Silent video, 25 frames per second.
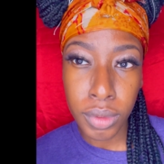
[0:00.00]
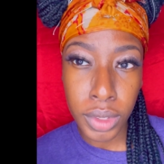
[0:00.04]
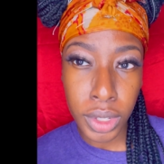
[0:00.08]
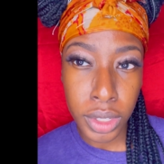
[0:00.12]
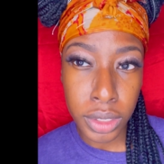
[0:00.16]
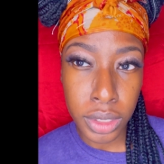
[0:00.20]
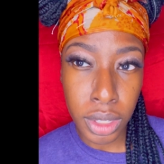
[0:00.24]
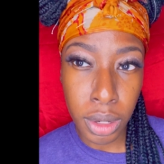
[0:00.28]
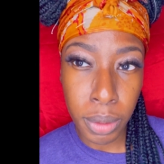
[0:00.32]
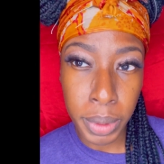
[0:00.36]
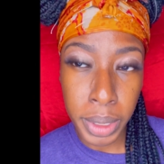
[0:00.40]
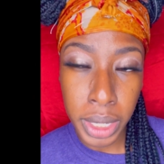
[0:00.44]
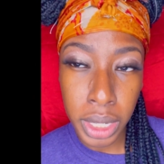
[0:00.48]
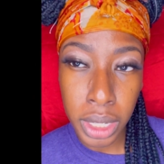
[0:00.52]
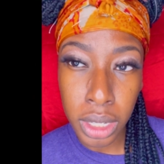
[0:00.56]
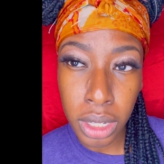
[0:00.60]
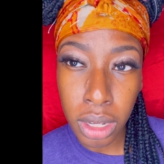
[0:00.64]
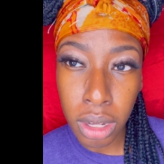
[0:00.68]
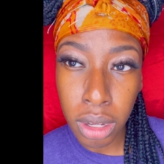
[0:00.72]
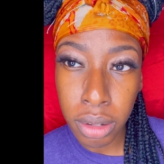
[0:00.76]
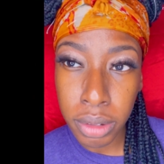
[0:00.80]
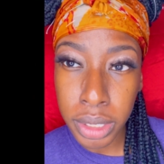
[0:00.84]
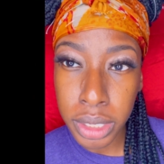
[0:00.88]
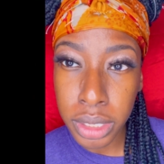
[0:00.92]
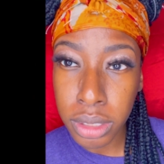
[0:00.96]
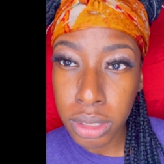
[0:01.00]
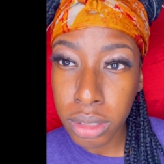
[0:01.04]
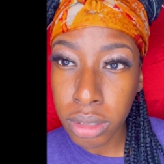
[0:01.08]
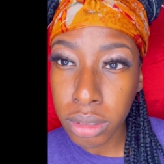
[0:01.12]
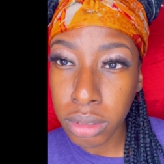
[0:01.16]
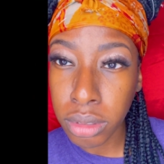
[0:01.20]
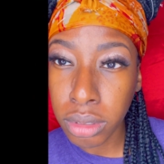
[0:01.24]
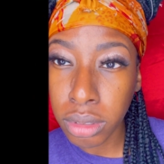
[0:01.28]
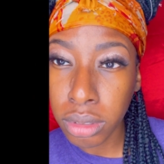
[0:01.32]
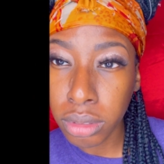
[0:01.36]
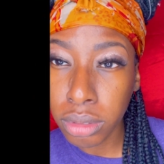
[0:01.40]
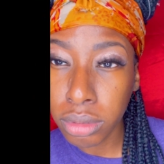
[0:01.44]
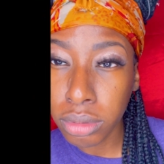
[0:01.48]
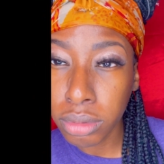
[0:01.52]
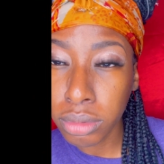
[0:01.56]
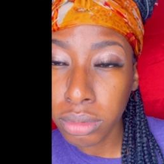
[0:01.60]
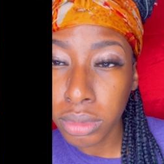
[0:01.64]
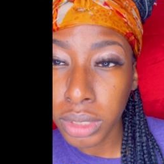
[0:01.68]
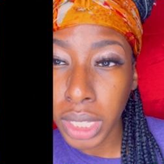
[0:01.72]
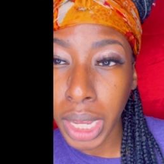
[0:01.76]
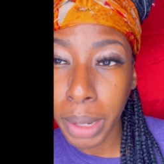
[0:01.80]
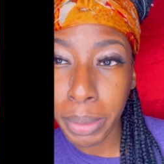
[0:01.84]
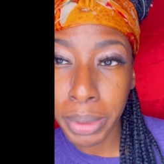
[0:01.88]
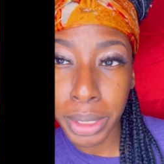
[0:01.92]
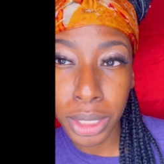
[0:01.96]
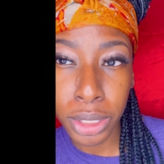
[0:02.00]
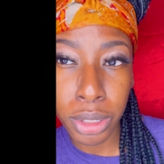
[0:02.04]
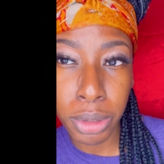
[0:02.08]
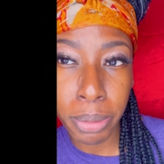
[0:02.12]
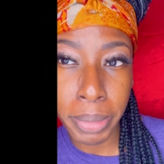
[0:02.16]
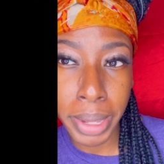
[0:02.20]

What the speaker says: So we're gonna go into, I'm a little